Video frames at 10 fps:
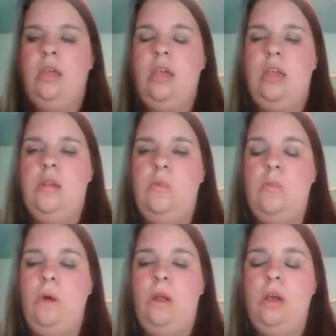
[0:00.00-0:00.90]
in
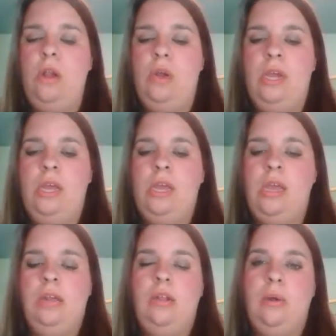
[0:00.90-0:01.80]
one color
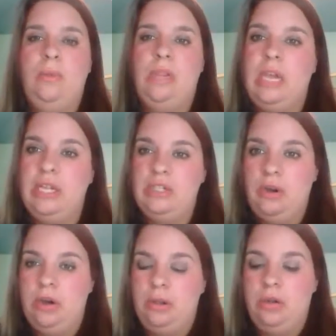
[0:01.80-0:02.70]
ink, and then I'll put the
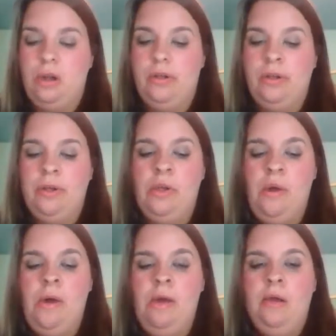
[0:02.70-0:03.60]
answer in another color.
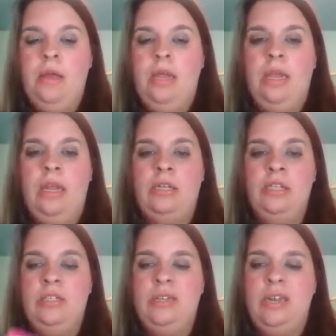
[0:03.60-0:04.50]
And it's
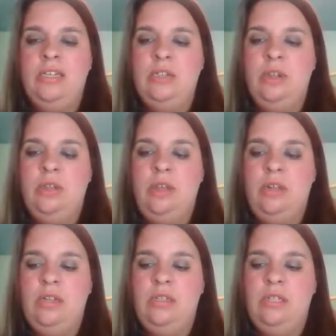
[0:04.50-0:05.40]
just a nice little thing
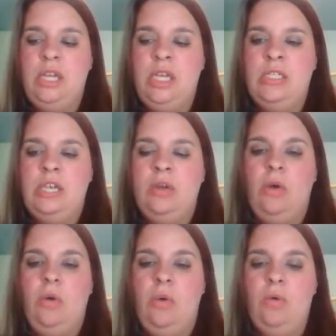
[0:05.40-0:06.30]
that's easy to
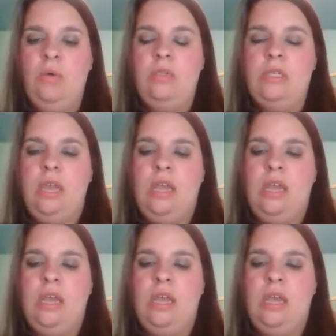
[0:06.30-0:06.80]
hold